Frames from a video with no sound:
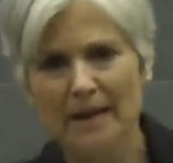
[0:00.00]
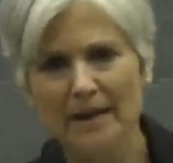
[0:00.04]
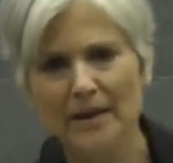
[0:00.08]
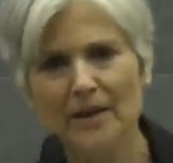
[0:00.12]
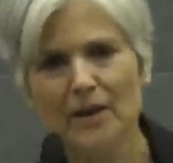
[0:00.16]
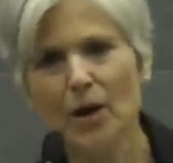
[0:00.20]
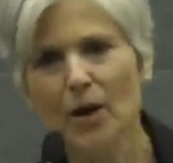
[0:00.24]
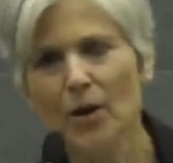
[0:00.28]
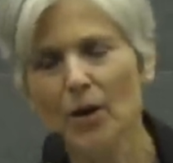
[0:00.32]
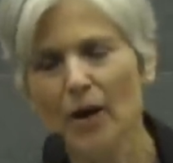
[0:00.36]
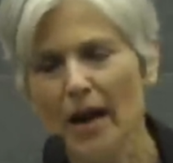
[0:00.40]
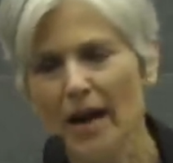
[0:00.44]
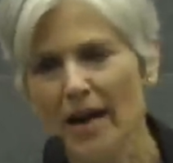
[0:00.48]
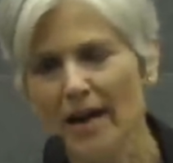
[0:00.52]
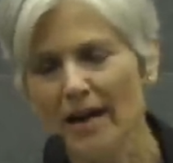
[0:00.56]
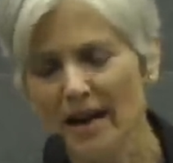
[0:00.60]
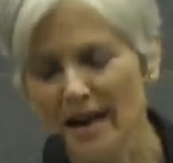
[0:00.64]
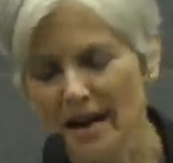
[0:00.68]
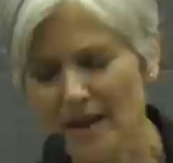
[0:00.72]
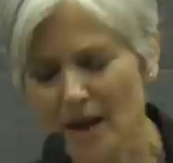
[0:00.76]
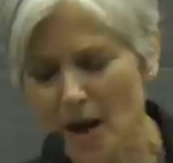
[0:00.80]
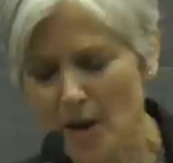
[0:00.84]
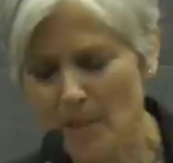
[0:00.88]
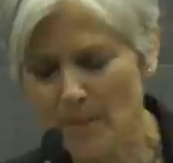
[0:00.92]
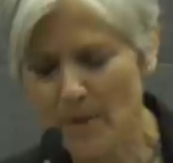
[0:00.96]
You know, and,
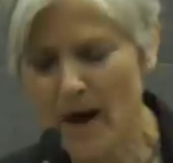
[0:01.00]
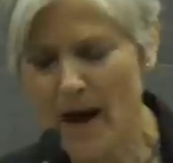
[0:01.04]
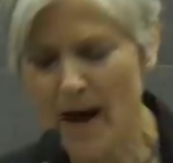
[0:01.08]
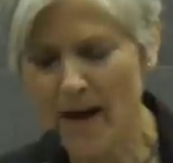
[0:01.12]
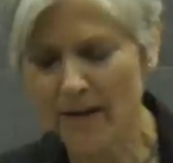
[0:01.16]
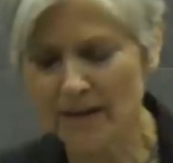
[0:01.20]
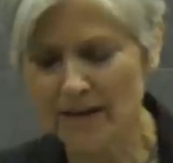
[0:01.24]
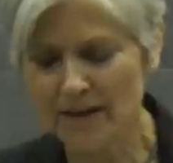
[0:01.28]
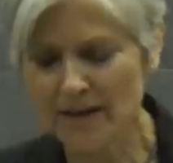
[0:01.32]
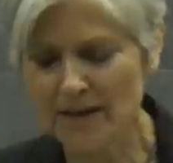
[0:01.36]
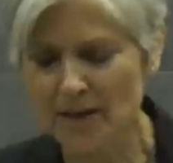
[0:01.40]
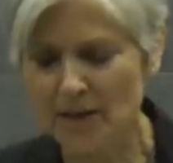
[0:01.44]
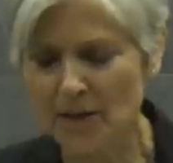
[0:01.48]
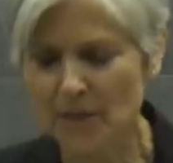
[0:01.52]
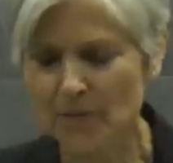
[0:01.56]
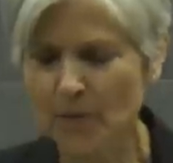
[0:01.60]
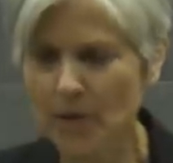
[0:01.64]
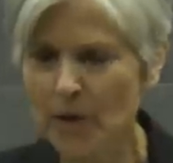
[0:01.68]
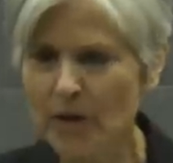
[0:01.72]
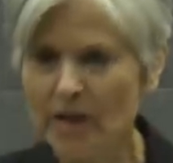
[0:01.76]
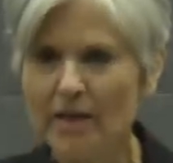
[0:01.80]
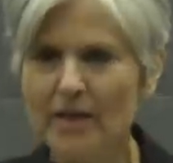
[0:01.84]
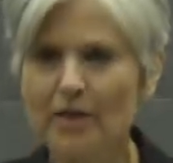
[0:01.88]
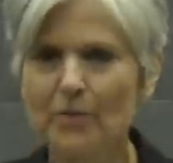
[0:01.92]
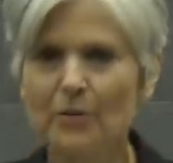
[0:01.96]
and our policy of
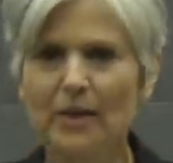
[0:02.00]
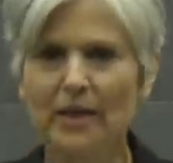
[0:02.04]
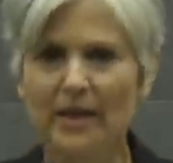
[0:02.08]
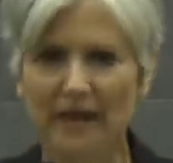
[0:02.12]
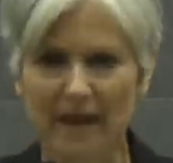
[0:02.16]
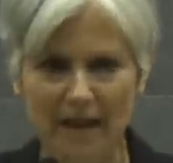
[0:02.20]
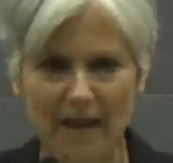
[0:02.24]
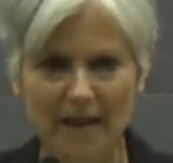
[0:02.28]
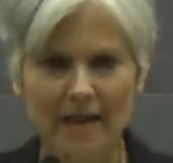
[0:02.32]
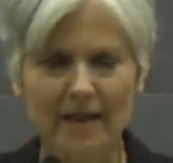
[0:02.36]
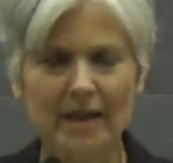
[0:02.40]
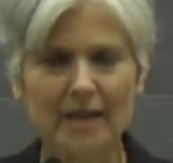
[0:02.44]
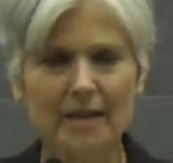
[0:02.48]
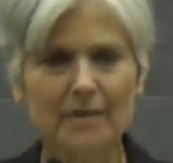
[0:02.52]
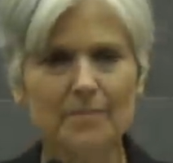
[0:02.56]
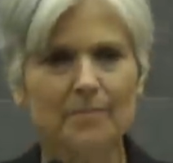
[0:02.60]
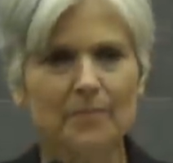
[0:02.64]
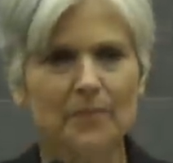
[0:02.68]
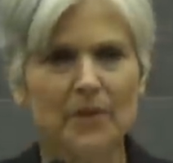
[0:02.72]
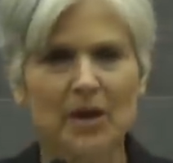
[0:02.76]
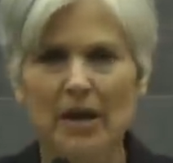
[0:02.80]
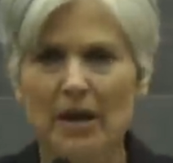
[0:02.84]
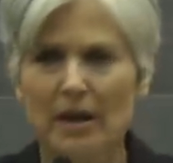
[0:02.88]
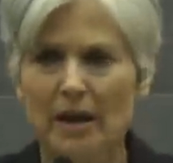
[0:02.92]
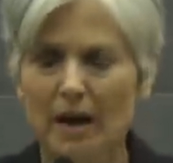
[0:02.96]
working with any
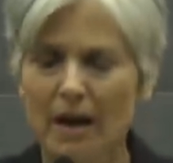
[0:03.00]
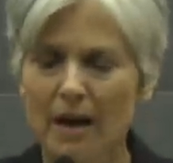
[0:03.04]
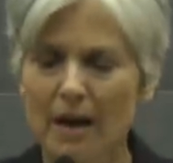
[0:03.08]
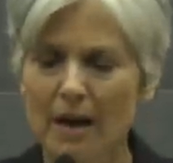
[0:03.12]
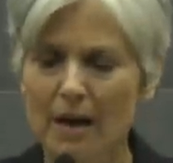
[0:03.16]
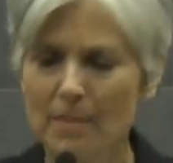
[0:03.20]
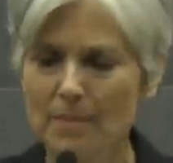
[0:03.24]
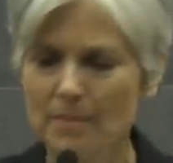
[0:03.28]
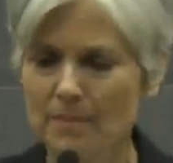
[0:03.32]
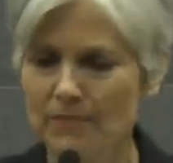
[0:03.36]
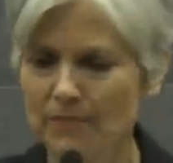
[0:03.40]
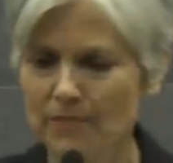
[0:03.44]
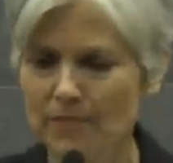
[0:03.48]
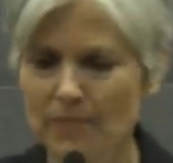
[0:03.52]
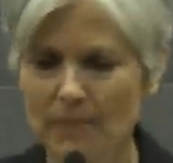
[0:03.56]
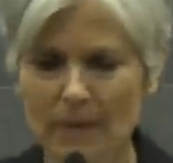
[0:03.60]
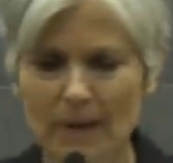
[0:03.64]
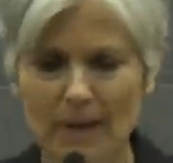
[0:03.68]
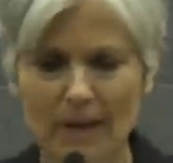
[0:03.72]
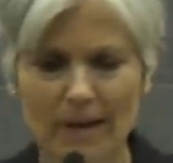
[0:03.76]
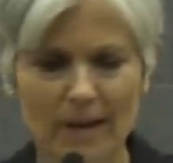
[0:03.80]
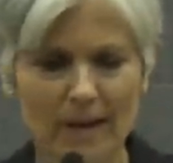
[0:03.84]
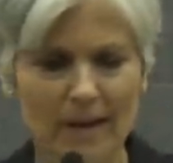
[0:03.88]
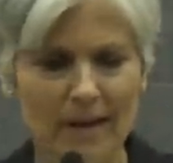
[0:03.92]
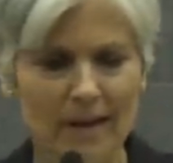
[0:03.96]
um,
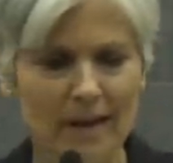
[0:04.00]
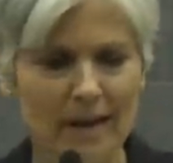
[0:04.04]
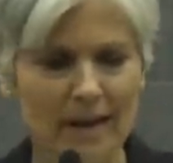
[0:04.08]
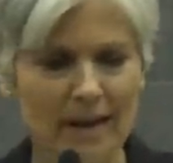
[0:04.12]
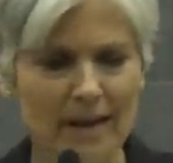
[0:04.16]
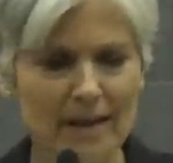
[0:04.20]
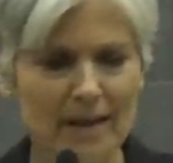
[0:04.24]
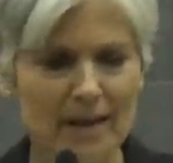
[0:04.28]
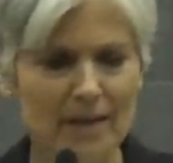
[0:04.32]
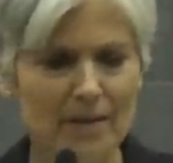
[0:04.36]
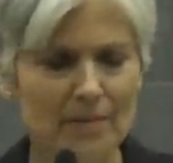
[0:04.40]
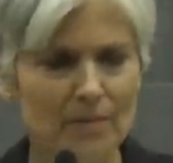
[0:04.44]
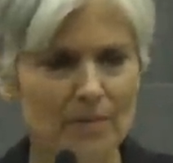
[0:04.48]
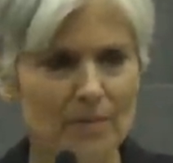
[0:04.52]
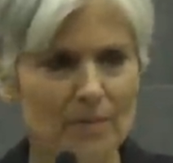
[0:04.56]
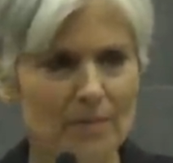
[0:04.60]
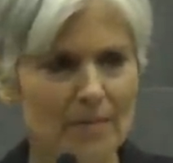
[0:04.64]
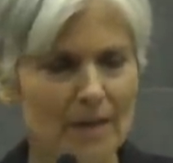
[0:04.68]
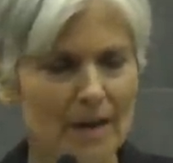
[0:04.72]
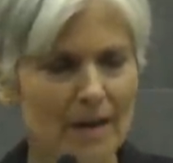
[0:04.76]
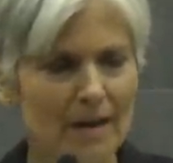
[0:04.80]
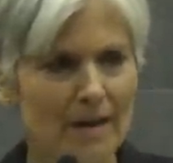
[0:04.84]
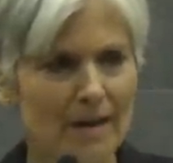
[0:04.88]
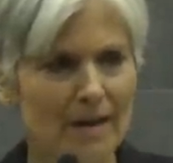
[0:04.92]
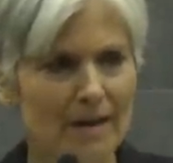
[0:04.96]
uh, any,
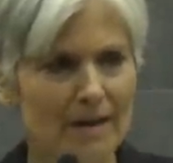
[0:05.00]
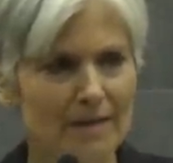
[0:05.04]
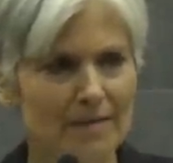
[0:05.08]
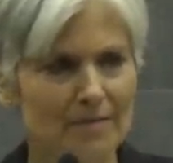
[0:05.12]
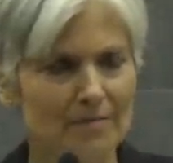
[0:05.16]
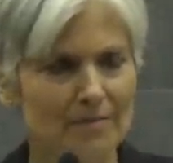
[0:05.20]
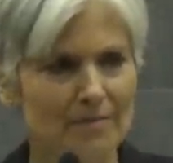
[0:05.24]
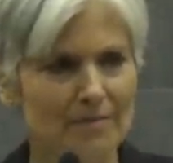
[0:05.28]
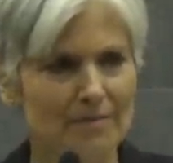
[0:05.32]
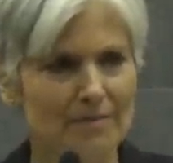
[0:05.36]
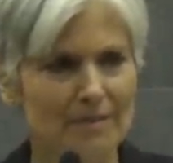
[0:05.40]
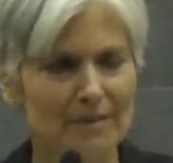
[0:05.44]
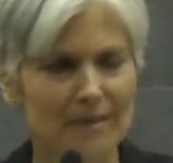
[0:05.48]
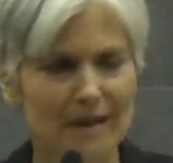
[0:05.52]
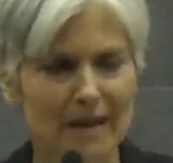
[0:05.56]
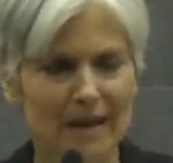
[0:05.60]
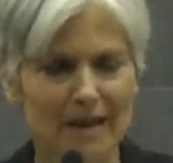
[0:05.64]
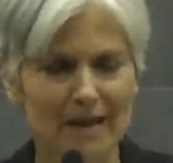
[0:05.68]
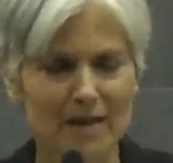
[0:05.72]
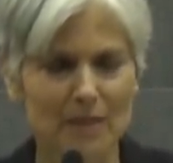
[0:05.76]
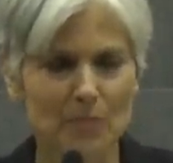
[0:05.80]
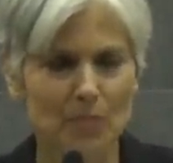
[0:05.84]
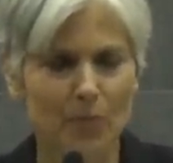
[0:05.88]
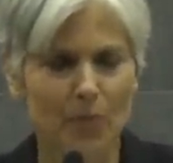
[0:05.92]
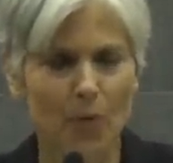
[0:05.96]
uh,
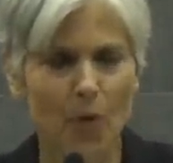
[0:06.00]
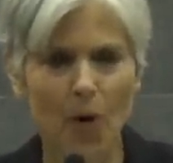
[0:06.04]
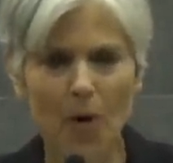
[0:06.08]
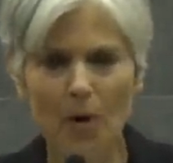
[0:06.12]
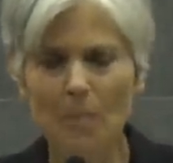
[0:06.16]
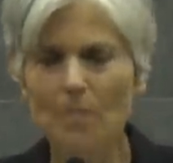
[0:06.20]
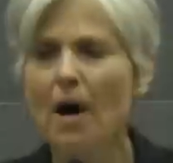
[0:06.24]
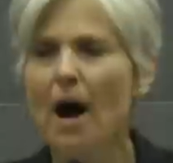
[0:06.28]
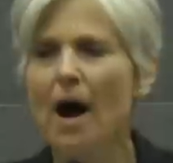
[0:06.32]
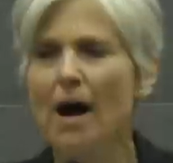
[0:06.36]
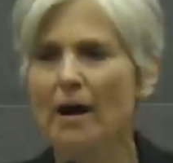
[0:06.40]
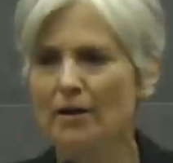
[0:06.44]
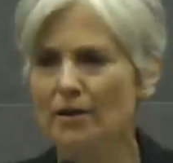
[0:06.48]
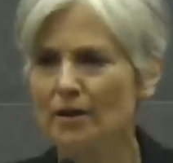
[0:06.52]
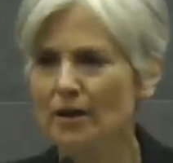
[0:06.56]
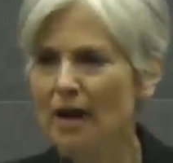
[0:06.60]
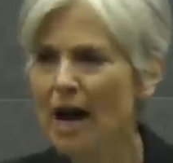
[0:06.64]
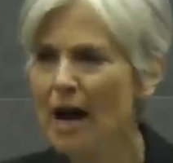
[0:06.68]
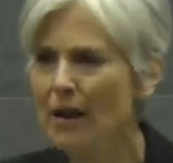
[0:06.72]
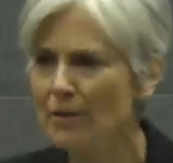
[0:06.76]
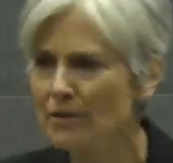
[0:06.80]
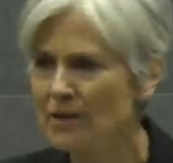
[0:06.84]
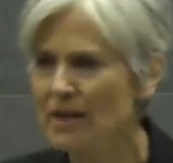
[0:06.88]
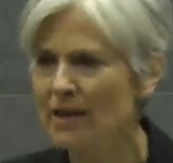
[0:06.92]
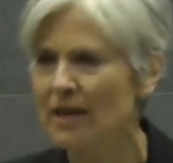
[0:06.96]
any warmonger
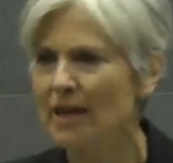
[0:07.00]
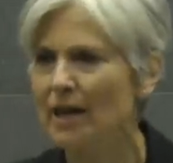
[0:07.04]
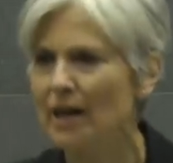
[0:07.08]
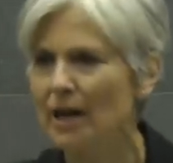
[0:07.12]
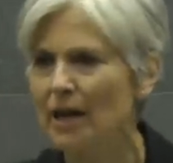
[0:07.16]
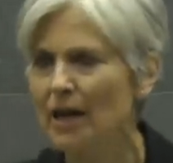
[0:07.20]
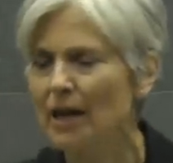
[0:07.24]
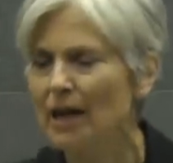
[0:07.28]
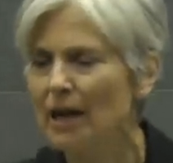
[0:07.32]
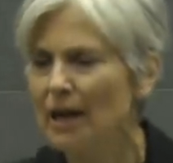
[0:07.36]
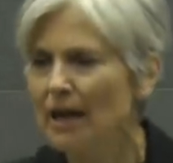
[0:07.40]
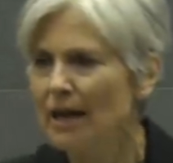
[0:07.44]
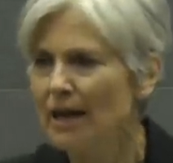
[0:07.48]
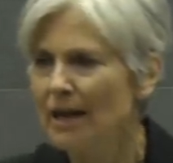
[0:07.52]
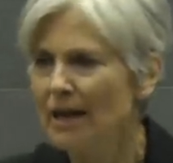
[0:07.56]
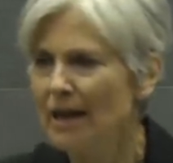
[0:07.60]
out there.